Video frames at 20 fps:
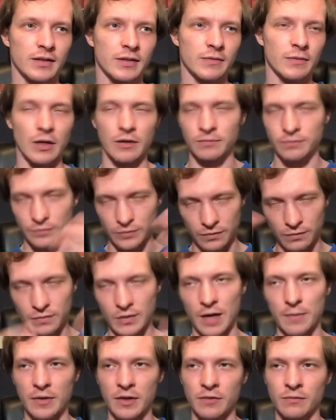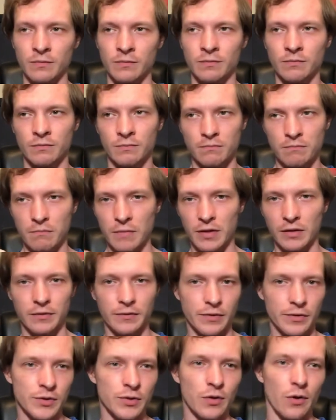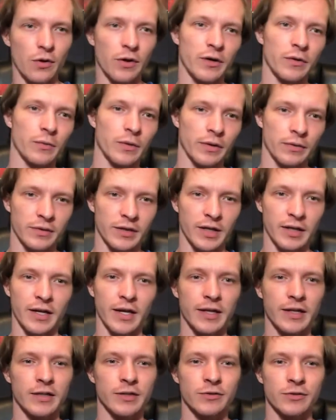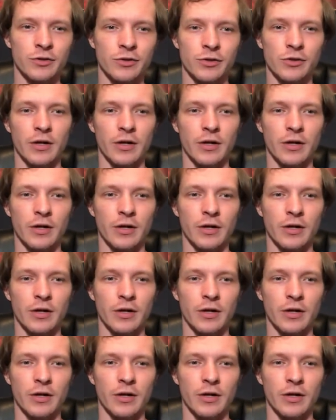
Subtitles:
Well, come in middle of the story with Nic Cage,